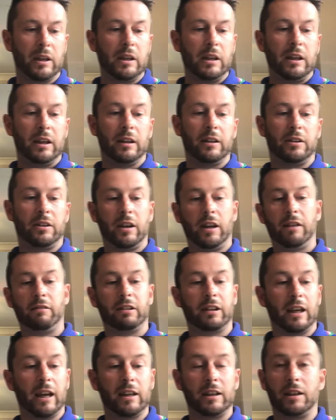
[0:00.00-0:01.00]
It's here
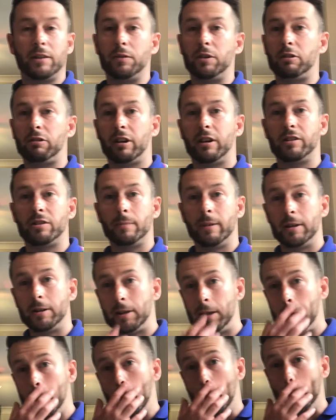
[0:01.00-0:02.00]
again giving credit to
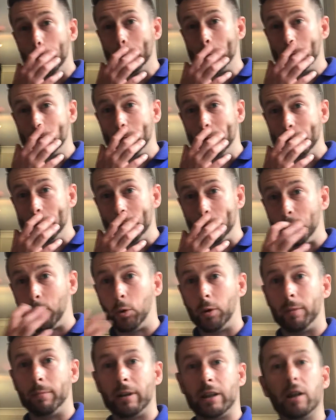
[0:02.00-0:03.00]
Mancini, and this is a really good
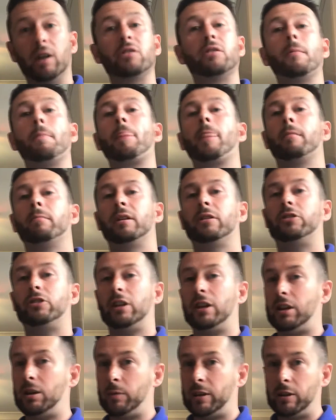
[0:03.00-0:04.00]
point because
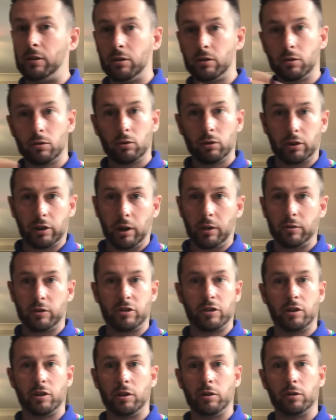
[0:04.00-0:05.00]
Mancini, when you look at all the coaches
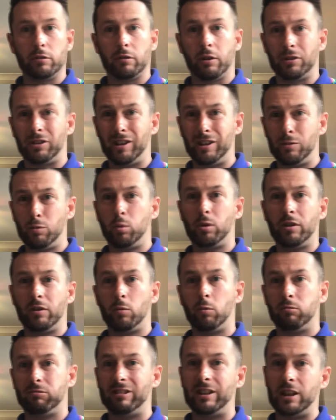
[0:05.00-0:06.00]
in the Euros, he's one of
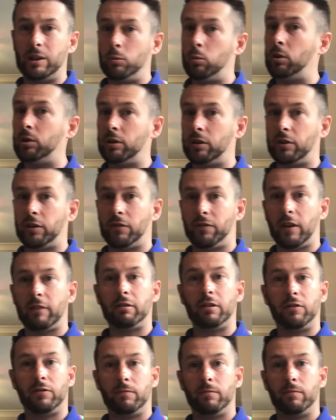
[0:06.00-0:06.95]
the very